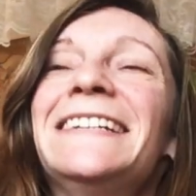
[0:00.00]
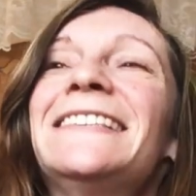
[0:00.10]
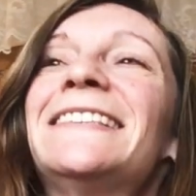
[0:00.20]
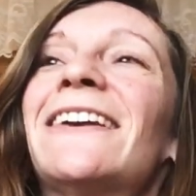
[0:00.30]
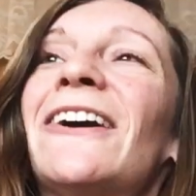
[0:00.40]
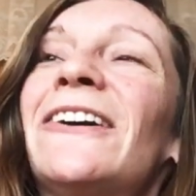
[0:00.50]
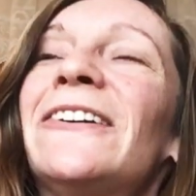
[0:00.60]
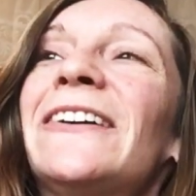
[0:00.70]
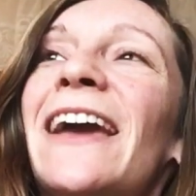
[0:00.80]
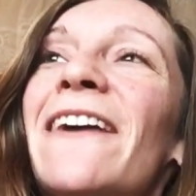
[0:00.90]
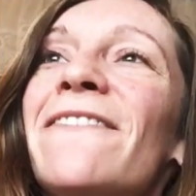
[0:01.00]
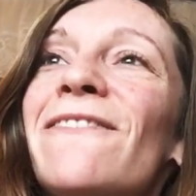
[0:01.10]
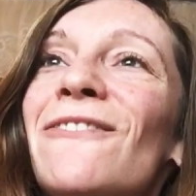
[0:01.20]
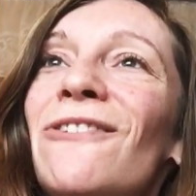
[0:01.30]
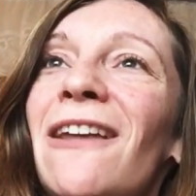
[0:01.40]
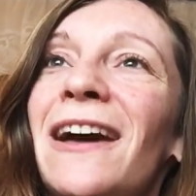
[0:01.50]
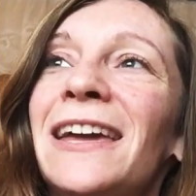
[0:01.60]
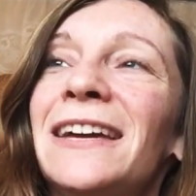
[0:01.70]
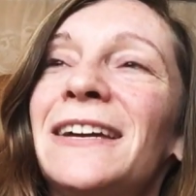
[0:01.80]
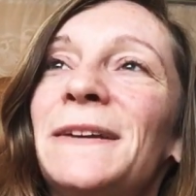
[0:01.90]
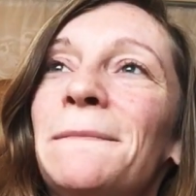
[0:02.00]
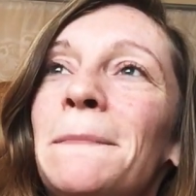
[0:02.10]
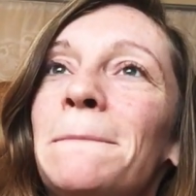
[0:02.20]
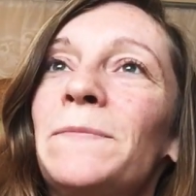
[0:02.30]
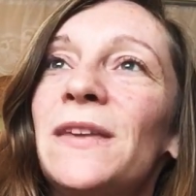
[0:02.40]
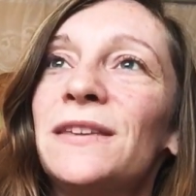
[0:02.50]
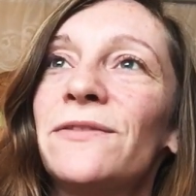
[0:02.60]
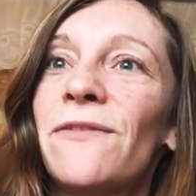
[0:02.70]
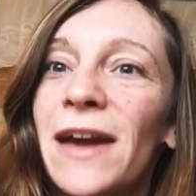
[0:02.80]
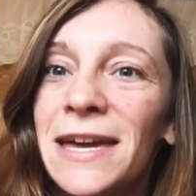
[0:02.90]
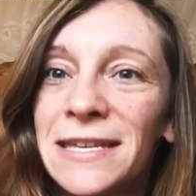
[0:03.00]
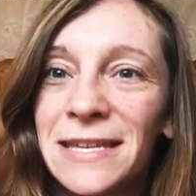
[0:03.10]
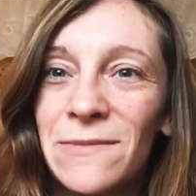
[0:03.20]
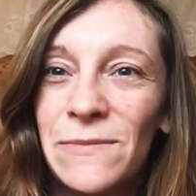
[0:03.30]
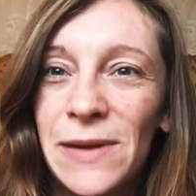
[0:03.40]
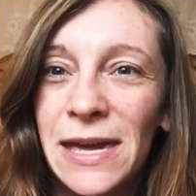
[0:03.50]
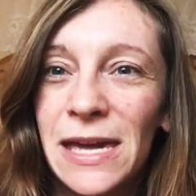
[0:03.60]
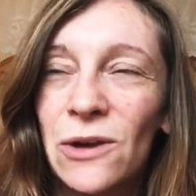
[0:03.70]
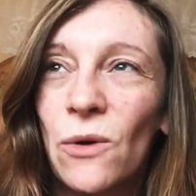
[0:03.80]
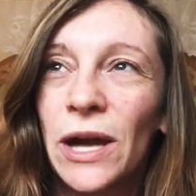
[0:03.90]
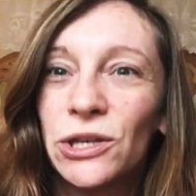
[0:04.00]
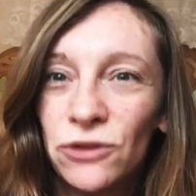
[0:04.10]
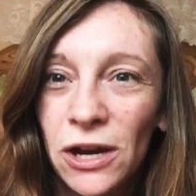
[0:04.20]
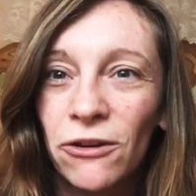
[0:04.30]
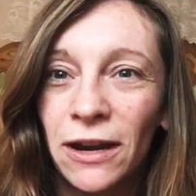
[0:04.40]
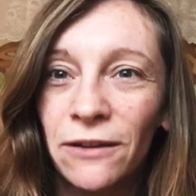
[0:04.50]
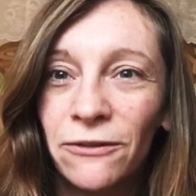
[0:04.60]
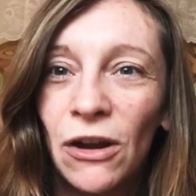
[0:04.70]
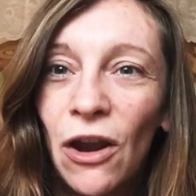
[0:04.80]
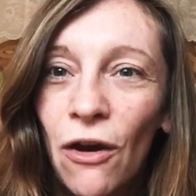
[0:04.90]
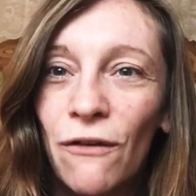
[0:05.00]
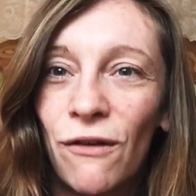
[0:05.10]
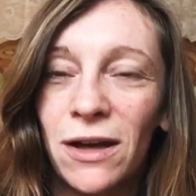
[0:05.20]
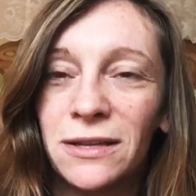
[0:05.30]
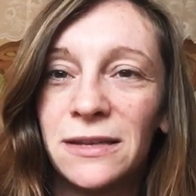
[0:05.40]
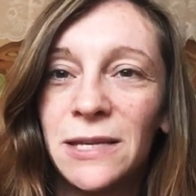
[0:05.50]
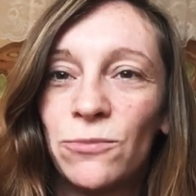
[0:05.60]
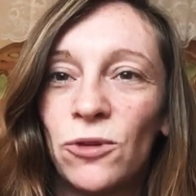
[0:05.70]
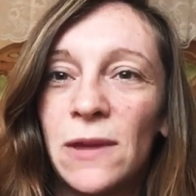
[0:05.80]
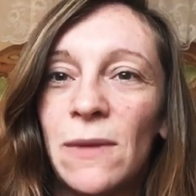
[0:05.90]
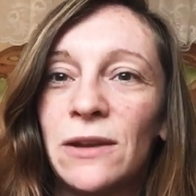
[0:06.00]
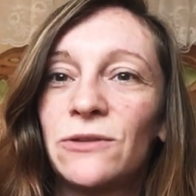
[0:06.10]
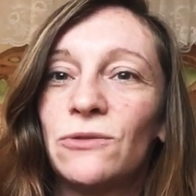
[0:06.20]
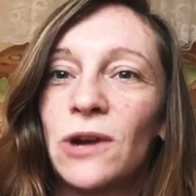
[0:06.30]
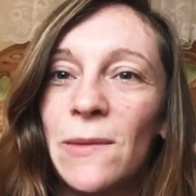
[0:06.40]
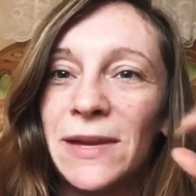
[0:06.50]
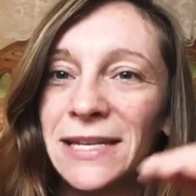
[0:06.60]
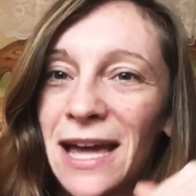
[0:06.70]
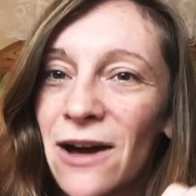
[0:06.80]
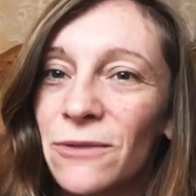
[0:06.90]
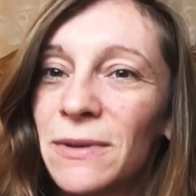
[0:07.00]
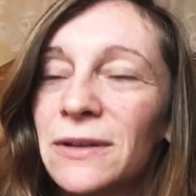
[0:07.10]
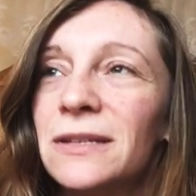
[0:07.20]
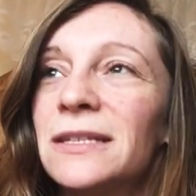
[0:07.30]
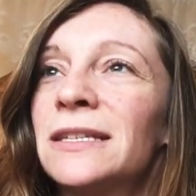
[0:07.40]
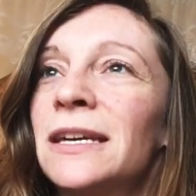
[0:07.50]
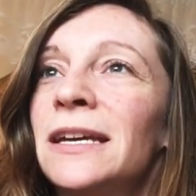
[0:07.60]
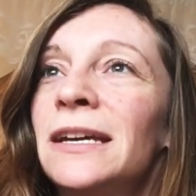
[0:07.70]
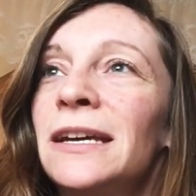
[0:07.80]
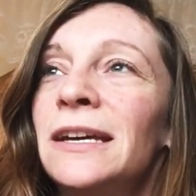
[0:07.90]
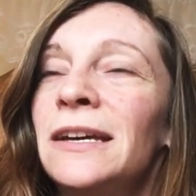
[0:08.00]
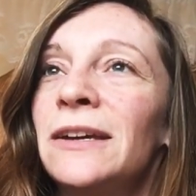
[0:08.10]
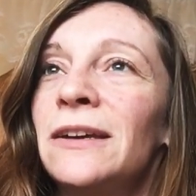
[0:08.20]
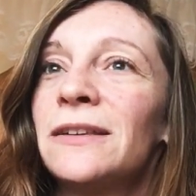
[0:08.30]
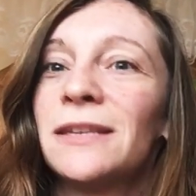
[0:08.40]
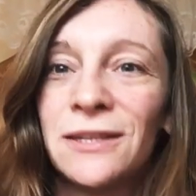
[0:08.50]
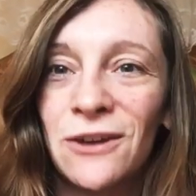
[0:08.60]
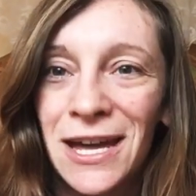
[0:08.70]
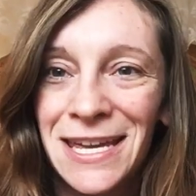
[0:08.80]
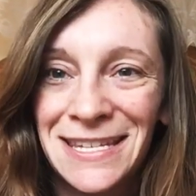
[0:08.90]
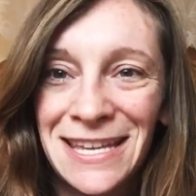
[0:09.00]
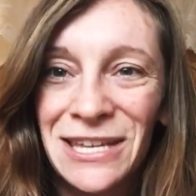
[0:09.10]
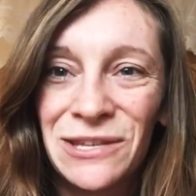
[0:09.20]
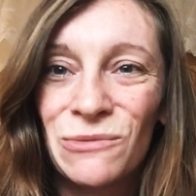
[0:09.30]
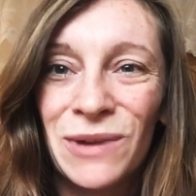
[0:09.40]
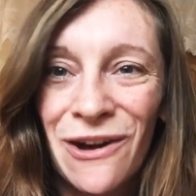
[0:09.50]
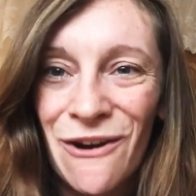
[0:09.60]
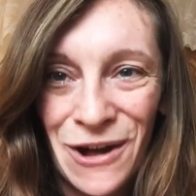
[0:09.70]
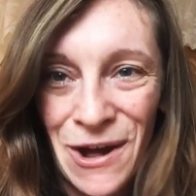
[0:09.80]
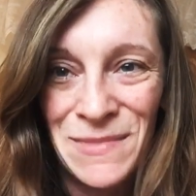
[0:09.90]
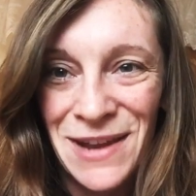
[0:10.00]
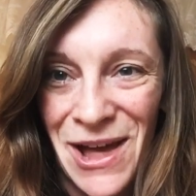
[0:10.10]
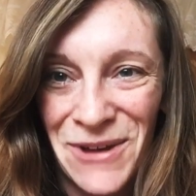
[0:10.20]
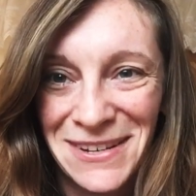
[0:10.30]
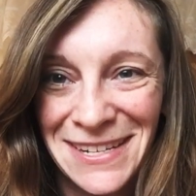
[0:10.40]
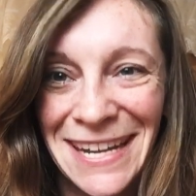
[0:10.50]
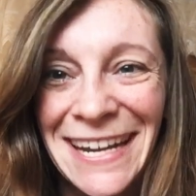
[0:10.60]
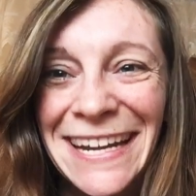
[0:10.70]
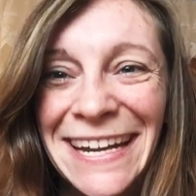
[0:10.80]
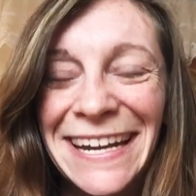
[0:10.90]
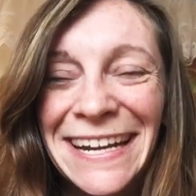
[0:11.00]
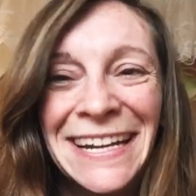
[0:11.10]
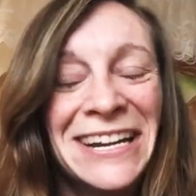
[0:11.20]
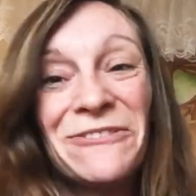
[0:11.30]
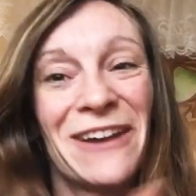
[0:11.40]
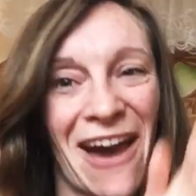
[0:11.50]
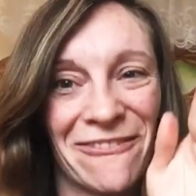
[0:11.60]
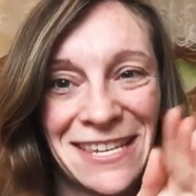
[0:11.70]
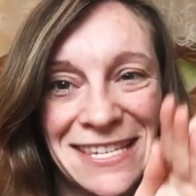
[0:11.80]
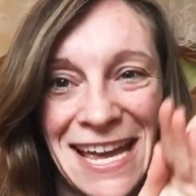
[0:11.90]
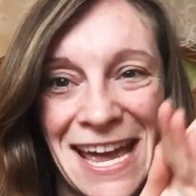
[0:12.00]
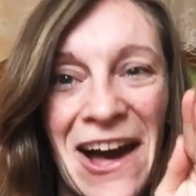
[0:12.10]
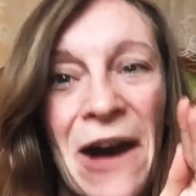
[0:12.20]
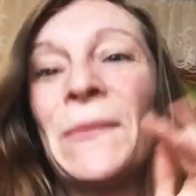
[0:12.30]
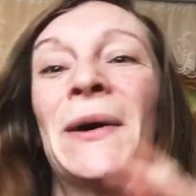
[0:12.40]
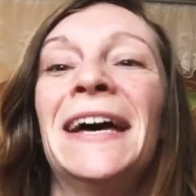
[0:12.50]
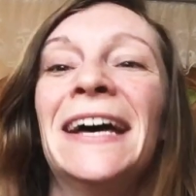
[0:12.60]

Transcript: So yeah, I feel like this phase can be quite triggering for a lot of us, this premenstrual coming down, because society says that we can't come down. We have to stay up.